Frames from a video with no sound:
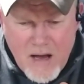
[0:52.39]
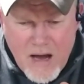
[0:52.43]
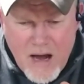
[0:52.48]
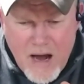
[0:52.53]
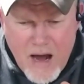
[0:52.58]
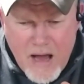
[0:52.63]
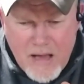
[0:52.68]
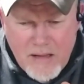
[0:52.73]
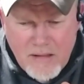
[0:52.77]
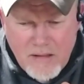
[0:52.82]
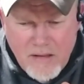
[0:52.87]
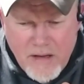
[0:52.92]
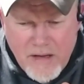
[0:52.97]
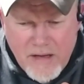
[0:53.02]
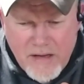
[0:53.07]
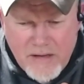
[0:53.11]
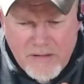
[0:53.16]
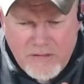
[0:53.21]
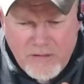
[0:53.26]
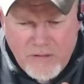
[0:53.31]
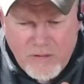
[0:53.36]
I
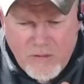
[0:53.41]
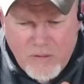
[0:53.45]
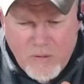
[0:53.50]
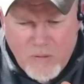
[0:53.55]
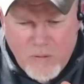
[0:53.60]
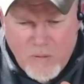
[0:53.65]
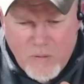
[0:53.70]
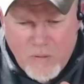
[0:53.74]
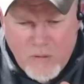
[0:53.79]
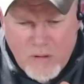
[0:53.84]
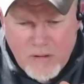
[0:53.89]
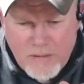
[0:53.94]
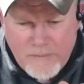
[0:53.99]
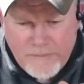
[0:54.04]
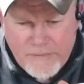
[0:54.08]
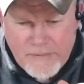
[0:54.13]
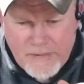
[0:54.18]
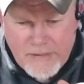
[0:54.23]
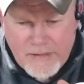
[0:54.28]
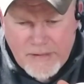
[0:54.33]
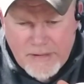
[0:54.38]
like to
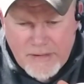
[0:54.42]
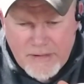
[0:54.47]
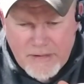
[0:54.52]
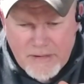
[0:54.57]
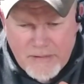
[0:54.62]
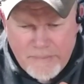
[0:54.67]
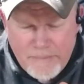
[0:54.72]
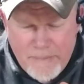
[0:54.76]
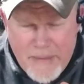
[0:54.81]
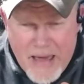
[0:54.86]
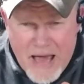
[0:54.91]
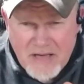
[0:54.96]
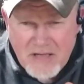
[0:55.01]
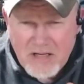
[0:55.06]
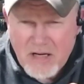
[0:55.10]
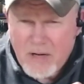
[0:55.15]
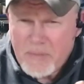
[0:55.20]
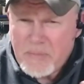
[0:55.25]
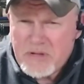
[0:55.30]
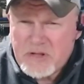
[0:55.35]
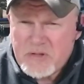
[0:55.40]
match
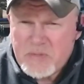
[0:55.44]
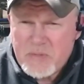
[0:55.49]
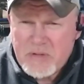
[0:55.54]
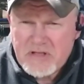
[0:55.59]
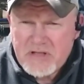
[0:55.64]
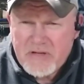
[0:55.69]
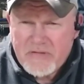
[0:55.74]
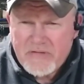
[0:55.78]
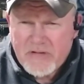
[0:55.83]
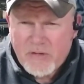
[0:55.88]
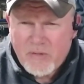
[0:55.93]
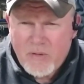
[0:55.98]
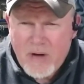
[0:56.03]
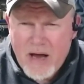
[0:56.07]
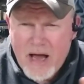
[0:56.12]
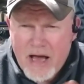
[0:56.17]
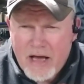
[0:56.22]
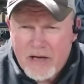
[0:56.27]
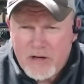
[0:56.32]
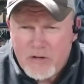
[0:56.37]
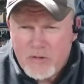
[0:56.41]
up a specific
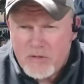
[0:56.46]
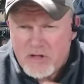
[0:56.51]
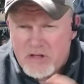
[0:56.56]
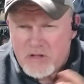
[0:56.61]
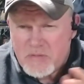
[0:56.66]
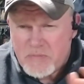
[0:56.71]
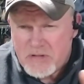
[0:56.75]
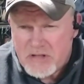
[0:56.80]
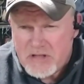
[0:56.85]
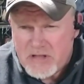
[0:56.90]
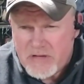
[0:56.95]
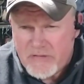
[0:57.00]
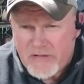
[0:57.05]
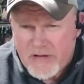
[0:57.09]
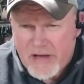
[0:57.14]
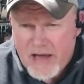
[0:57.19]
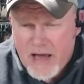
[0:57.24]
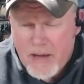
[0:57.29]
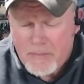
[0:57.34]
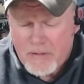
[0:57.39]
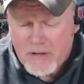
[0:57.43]
rod to a
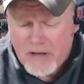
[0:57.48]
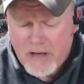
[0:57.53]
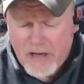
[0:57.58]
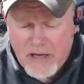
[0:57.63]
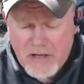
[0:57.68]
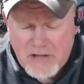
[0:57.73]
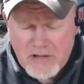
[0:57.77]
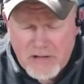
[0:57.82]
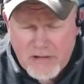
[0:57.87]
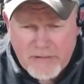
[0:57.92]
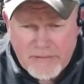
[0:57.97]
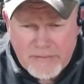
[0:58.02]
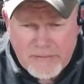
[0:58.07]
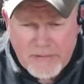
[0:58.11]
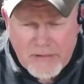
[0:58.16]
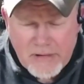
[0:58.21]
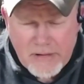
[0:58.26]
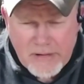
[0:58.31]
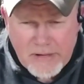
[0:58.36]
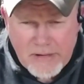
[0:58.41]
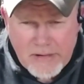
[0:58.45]
specific application.
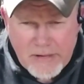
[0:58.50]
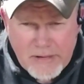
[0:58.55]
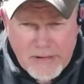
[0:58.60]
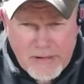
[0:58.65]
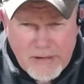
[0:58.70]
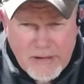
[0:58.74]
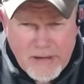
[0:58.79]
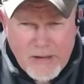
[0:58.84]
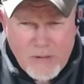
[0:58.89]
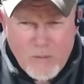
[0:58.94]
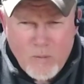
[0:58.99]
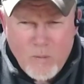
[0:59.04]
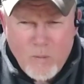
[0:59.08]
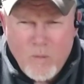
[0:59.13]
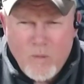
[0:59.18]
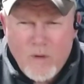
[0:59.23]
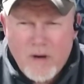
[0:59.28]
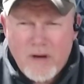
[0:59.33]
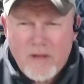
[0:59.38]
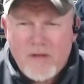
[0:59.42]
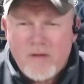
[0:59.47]

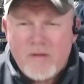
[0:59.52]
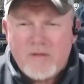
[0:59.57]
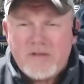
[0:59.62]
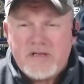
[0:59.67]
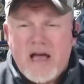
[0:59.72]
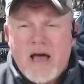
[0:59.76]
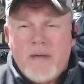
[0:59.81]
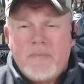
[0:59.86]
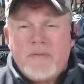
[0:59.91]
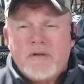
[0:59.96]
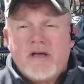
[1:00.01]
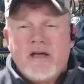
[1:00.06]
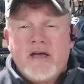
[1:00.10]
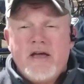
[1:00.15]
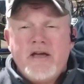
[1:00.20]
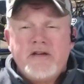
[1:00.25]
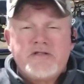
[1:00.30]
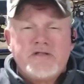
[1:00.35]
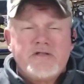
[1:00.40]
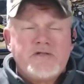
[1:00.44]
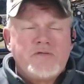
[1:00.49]
One of those
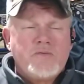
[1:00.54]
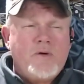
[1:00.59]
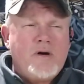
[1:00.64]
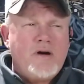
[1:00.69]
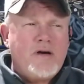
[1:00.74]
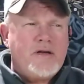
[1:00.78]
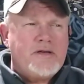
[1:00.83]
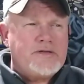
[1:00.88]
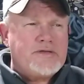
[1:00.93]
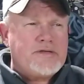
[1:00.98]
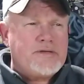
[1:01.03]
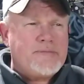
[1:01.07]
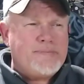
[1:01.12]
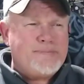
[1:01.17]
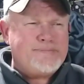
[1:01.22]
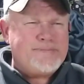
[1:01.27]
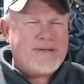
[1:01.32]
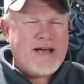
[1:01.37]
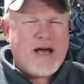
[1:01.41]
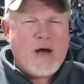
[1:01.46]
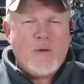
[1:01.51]
applications was
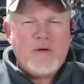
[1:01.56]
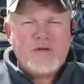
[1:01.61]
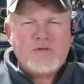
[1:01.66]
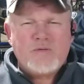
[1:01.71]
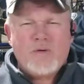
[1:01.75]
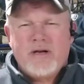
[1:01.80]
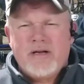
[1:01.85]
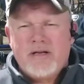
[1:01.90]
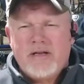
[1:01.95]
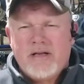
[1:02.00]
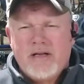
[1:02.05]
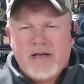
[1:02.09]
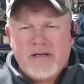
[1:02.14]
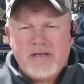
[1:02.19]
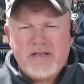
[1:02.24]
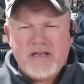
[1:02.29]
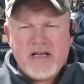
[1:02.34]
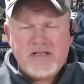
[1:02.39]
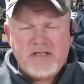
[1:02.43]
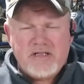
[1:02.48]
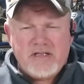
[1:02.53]
I always wanted a
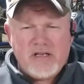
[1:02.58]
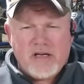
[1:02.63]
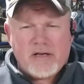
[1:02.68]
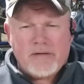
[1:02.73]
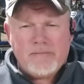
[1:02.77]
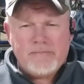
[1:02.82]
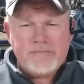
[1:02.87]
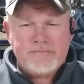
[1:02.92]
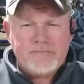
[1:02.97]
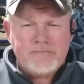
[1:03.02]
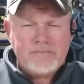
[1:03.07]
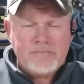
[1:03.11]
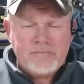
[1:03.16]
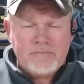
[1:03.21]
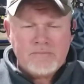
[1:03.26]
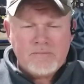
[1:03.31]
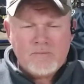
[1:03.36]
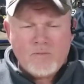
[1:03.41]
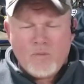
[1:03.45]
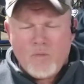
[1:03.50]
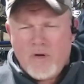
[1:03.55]
dead stick.
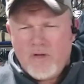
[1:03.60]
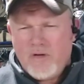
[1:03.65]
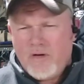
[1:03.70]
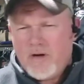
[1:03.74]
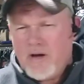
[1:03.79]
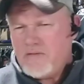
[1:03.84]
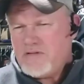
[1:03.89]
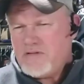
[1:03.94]
Whether I